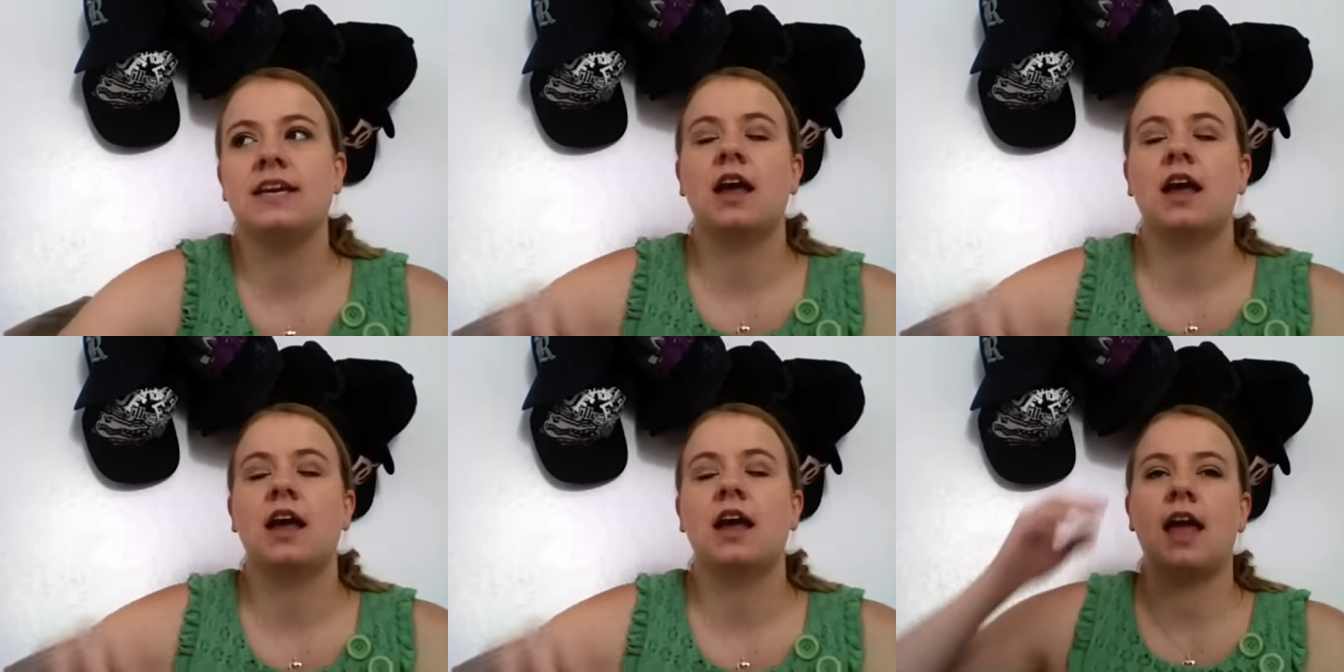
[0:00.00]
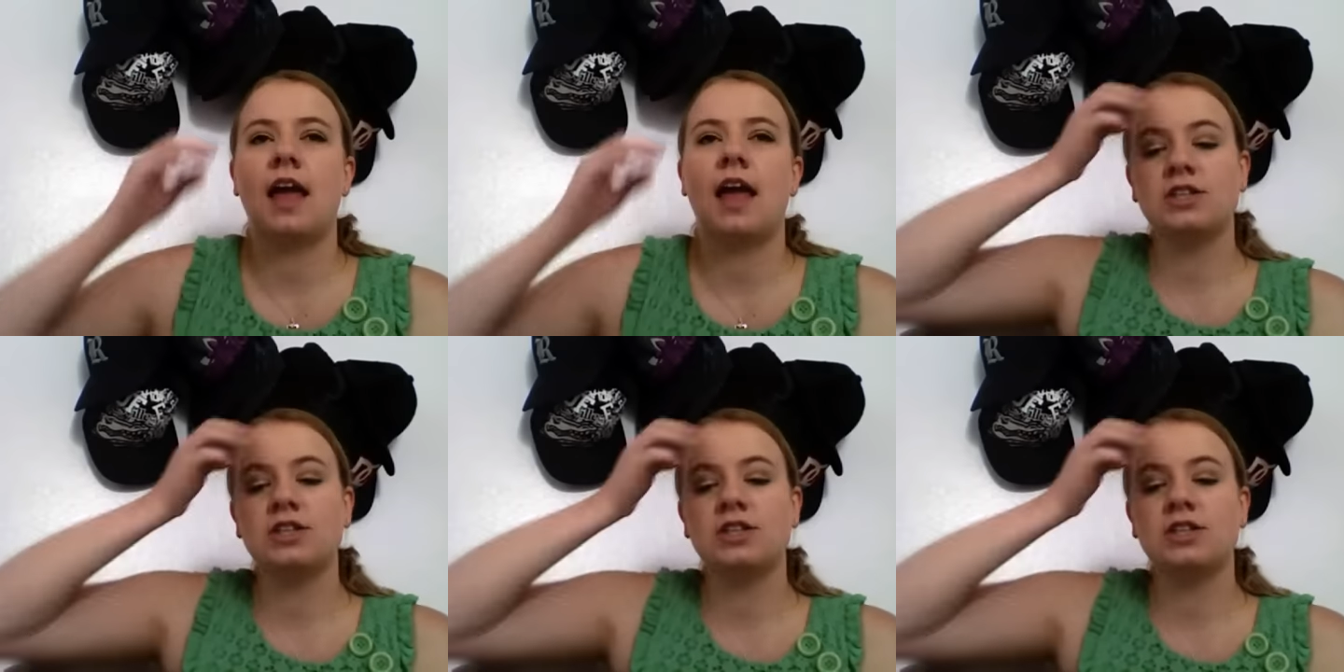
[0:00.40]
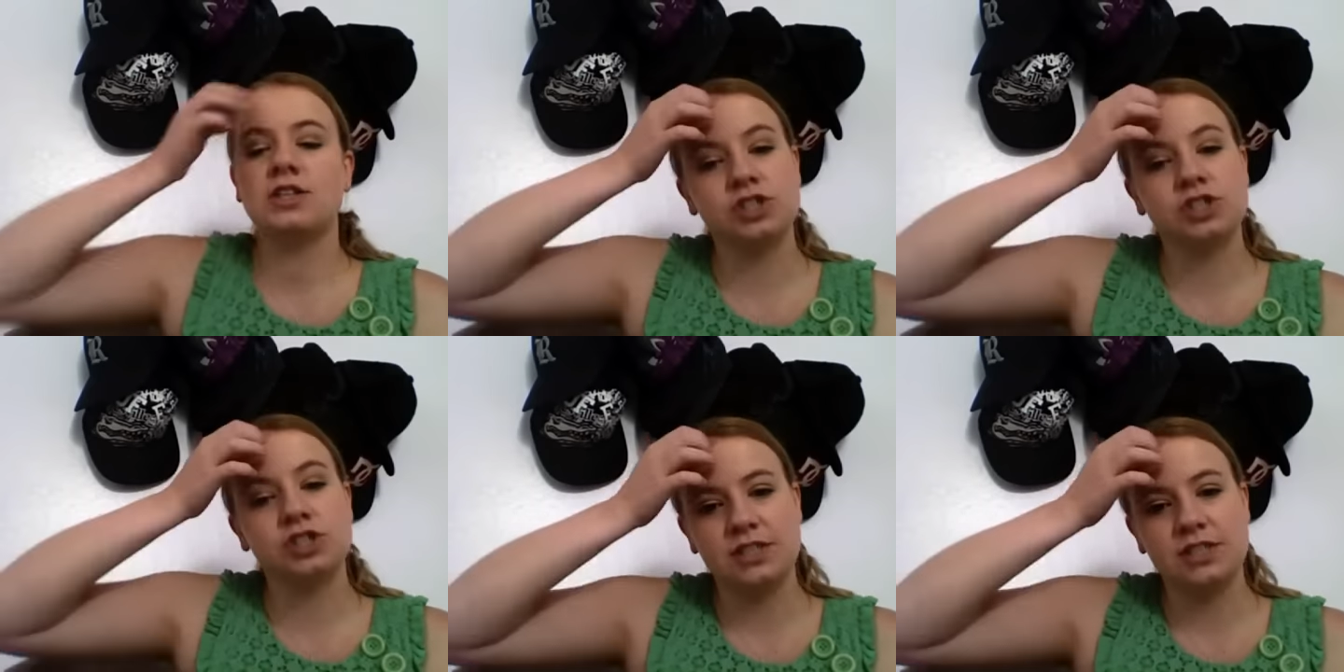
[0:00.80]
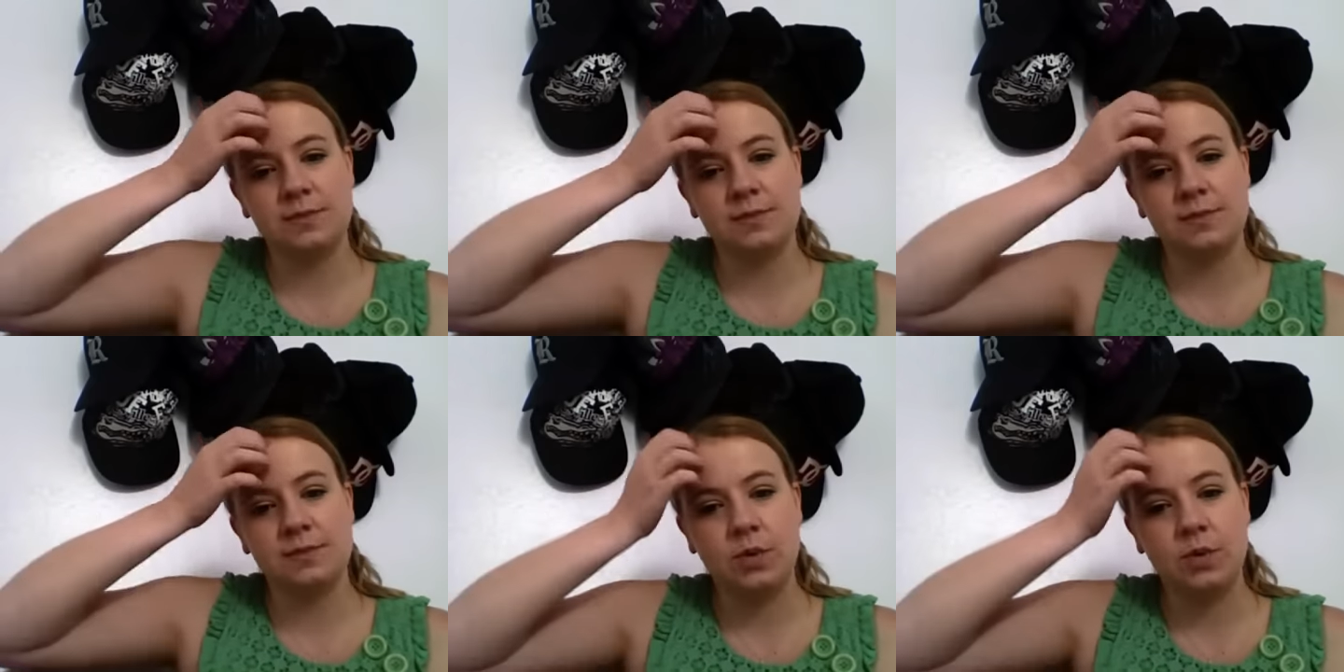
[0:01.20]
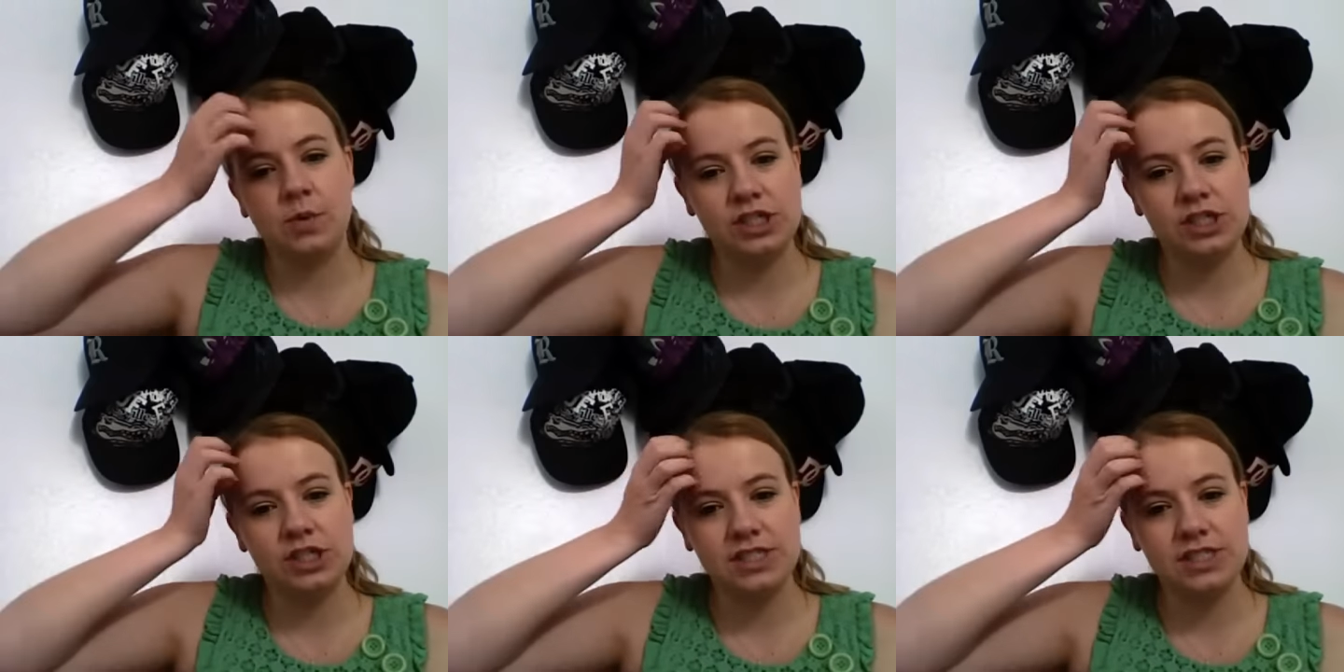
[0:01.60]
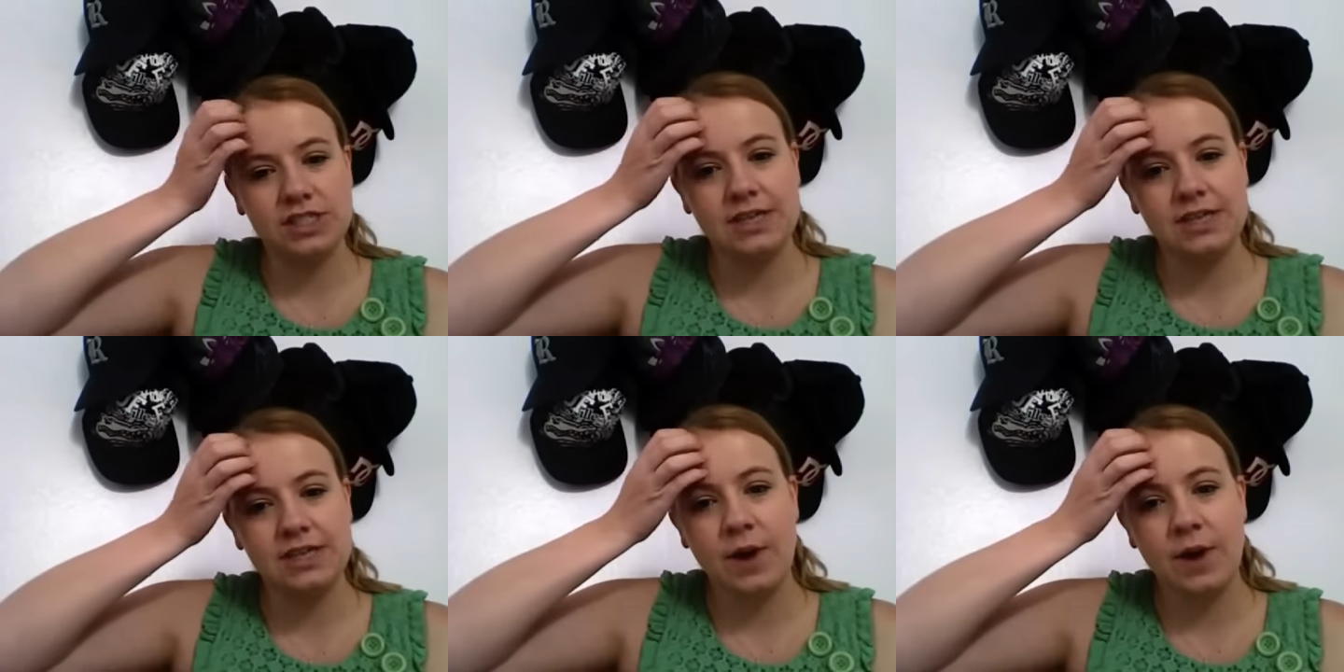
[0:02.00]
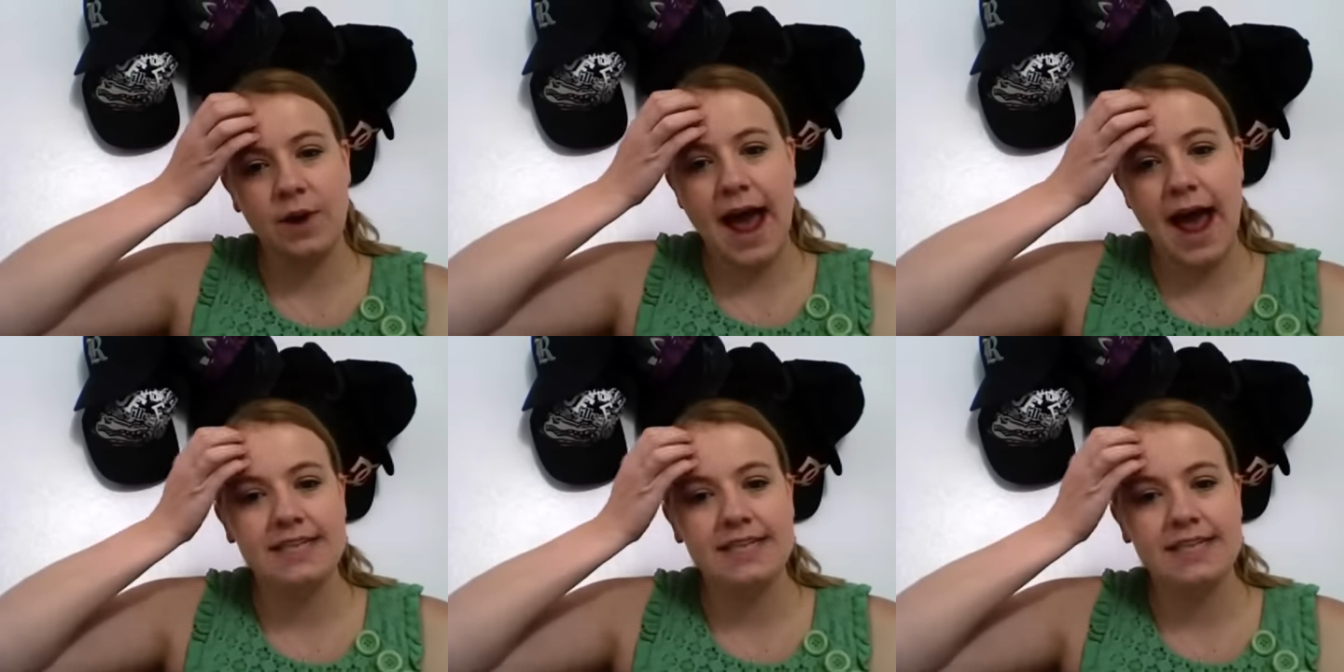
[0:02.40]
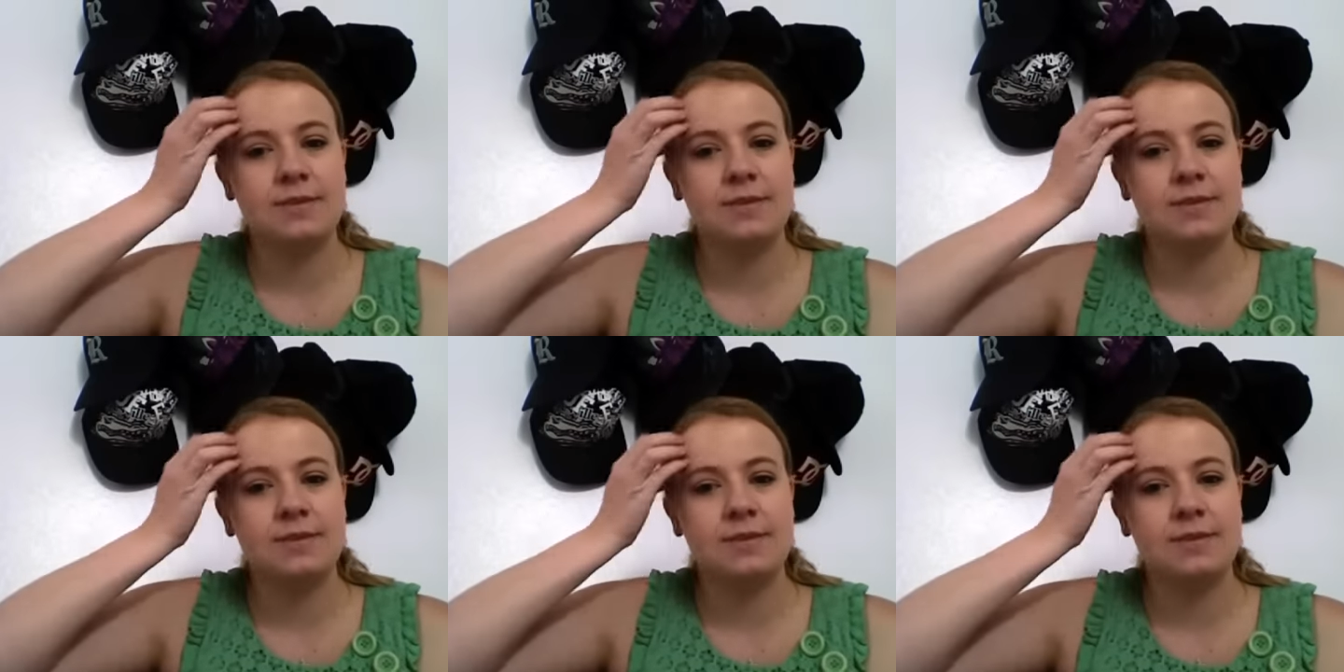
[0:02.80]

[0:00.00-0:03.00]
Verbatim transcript: And that is some of the answers to some